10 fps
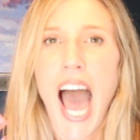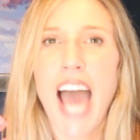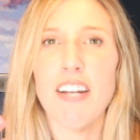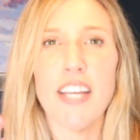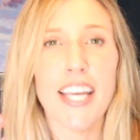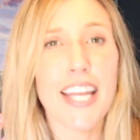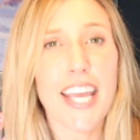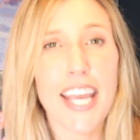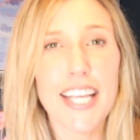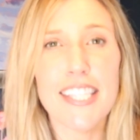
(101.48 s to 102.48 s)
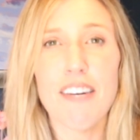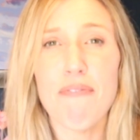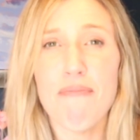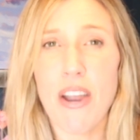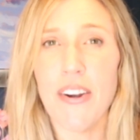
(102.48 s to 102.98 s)
And it is a
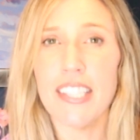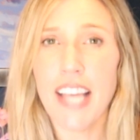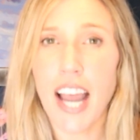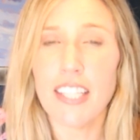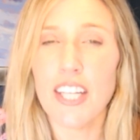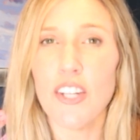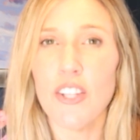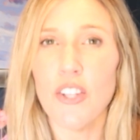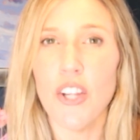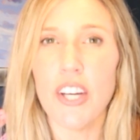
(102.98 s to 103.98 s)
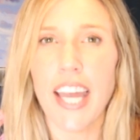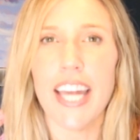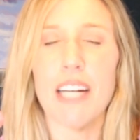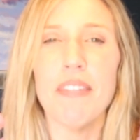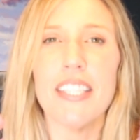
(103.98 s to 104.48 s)
very technical look,
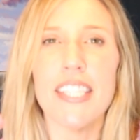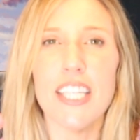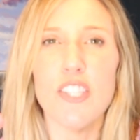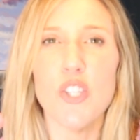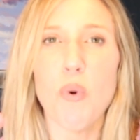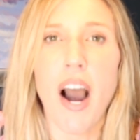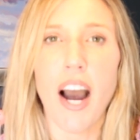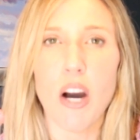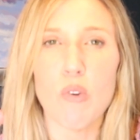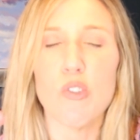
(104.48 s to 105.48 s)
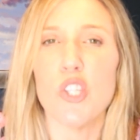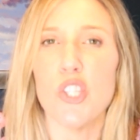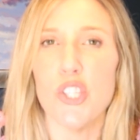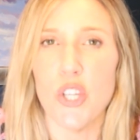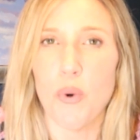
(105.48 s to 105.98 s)
and I'm gonna teach you how to
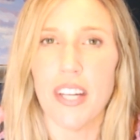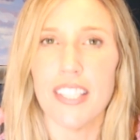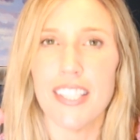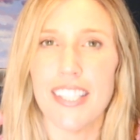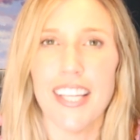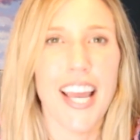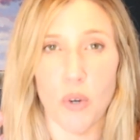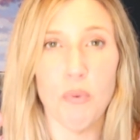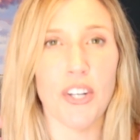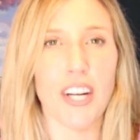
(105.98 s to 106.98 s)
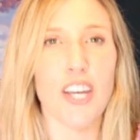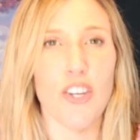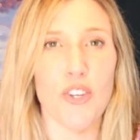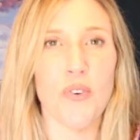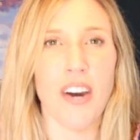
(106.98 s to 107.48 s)
do it. Don't worry,
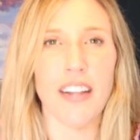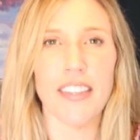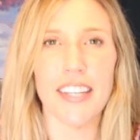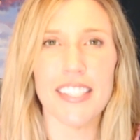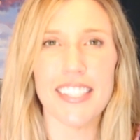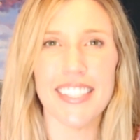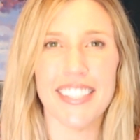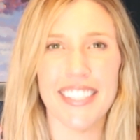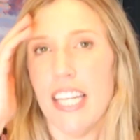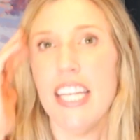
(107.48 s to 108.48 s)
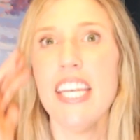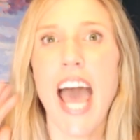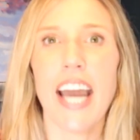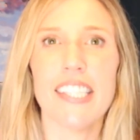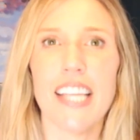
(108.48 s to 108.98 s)
you got this.
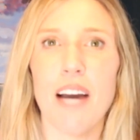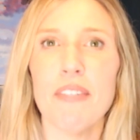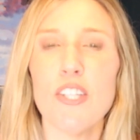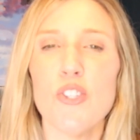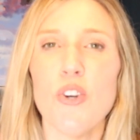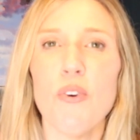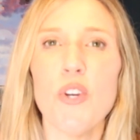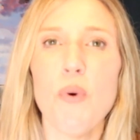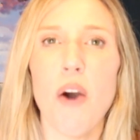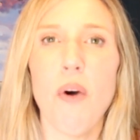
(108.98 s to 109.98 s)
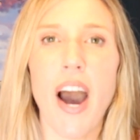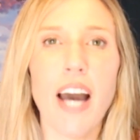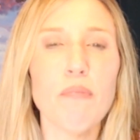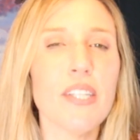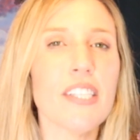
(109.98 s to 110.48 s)
Next, I'm gonna show you how
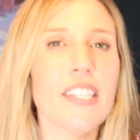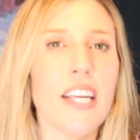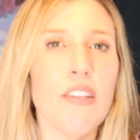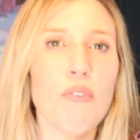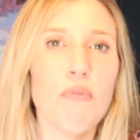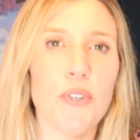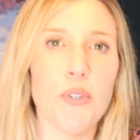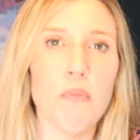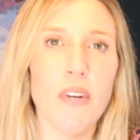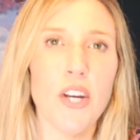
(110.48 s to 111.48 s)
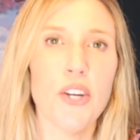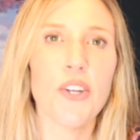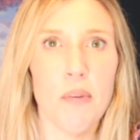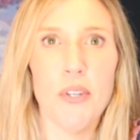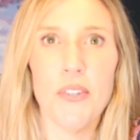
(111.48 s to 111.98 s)
objects in the room
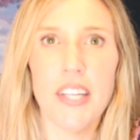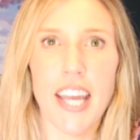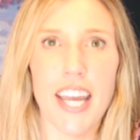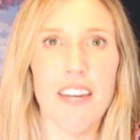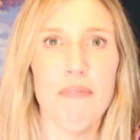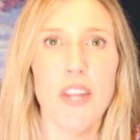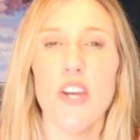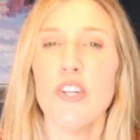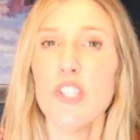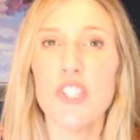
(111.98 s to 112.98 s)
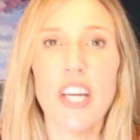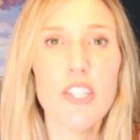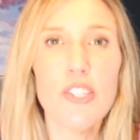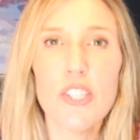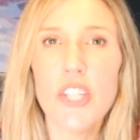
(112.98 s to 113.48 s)
communicate. Your
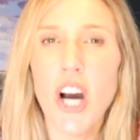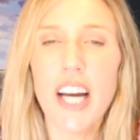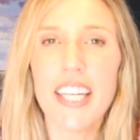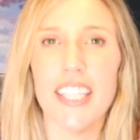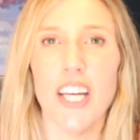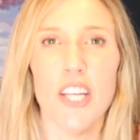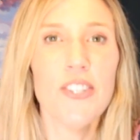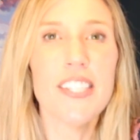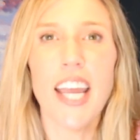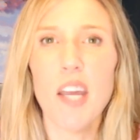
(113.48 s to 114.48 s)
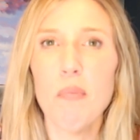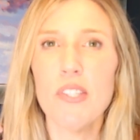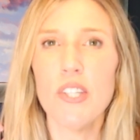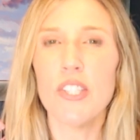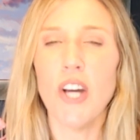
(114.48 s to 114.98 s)
chairs are talking, your
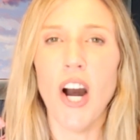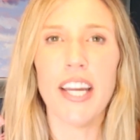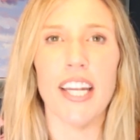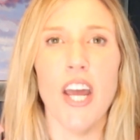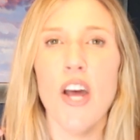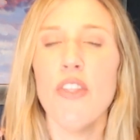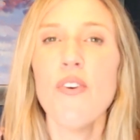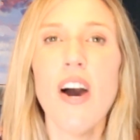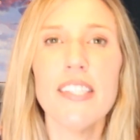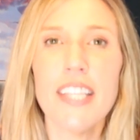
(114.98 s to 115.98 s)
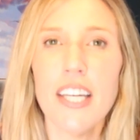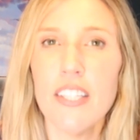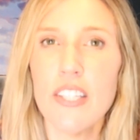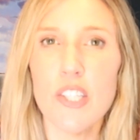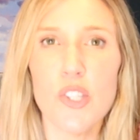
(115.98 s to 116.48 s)
tables are talking. They're all
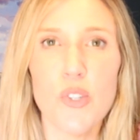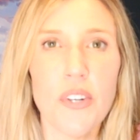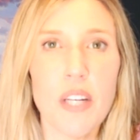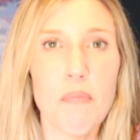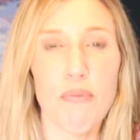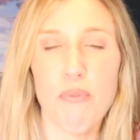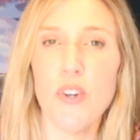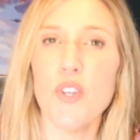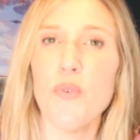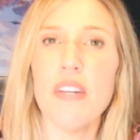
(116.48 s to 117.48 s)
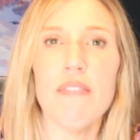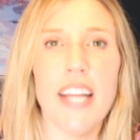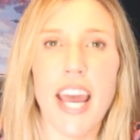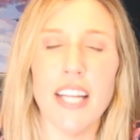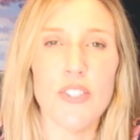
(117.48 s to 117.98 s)
telling a story before you even
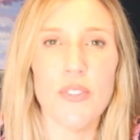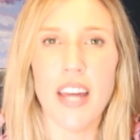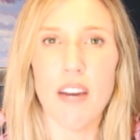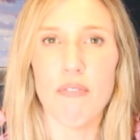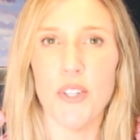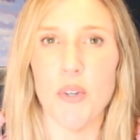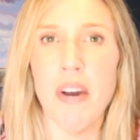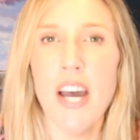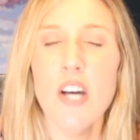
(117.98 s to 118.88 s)
enter that room.